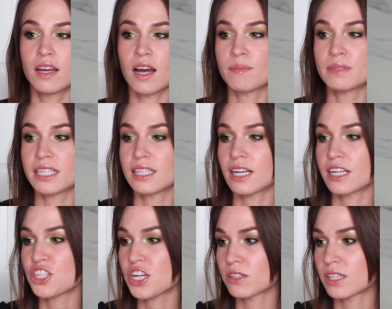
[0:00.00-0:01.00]
update that I
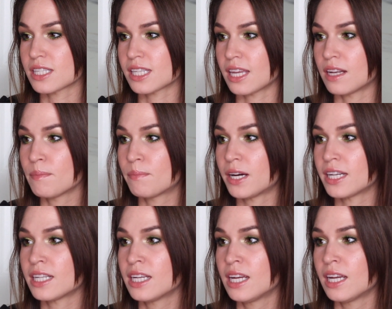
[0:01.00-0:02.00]
shared this in,
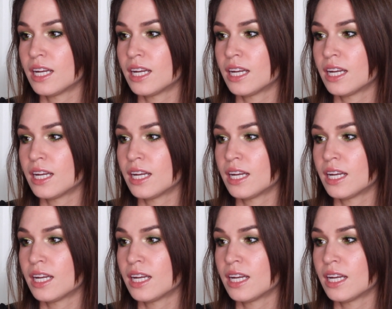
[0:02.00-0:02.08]
but